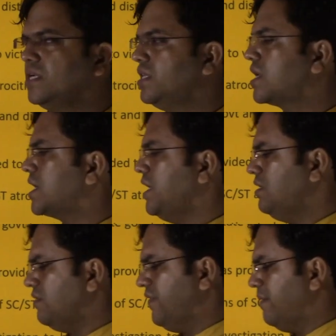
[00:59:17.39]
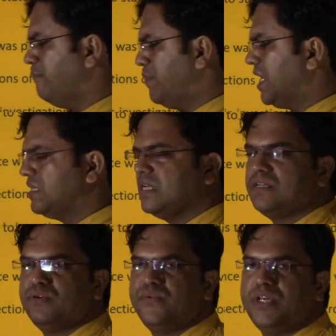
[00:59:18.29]
and the kind of impact that
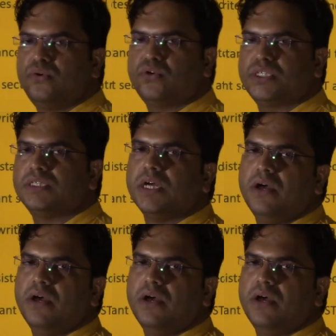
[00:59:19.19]
you will notice